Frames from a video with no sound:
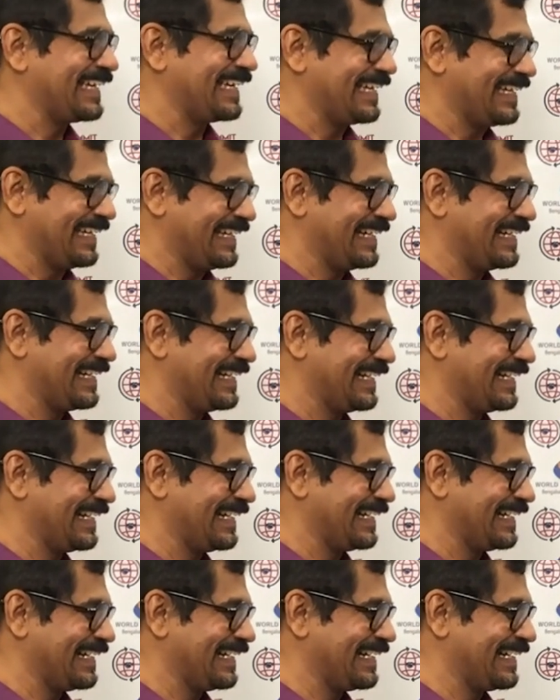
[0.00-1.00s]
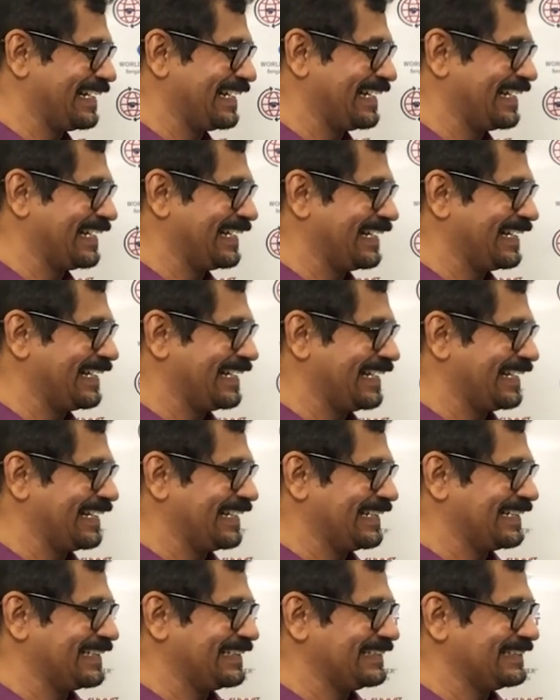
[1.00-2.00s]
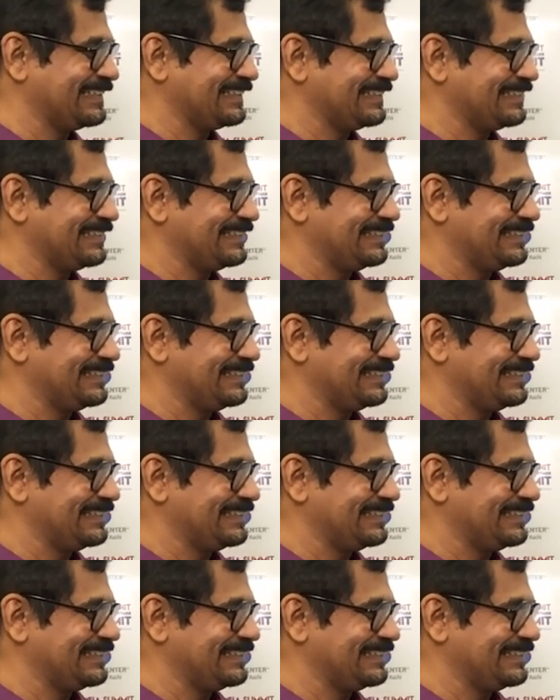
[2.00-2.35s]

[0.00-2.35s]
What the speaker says: This person isn't speaking.